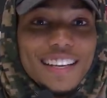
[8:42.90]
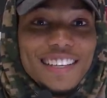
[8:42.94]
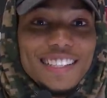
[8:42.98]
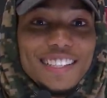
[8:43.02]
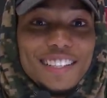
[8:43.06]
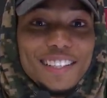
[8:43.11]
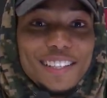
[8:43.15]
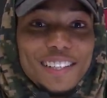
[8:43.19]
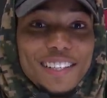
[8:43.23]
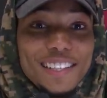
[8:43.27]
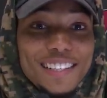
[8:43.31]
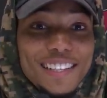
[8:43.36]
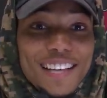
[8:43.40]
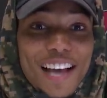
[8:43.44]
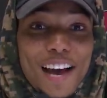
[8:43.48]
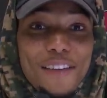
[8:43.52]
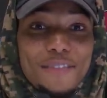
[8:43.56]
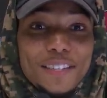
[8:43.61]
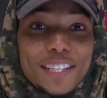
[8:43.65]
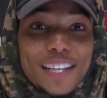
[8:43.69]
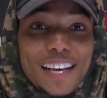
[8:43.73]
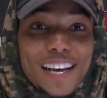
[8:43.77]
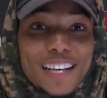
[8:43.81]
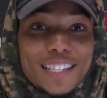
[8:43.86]
He's he's
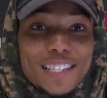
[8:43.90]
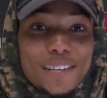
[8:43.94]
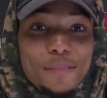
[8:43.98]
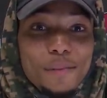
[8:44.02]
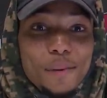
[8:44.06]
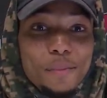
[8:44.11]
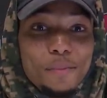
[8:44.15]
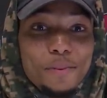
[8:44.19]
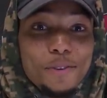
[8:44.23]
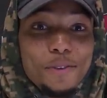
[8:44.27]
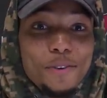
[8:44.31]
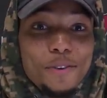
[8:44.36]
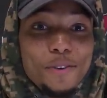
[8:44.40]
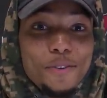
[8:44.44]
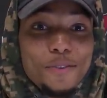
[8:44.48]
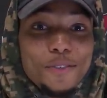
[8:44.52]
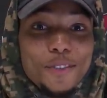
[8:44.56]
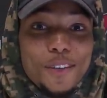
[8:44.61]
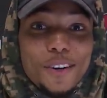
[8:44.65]
obviously got something to prove.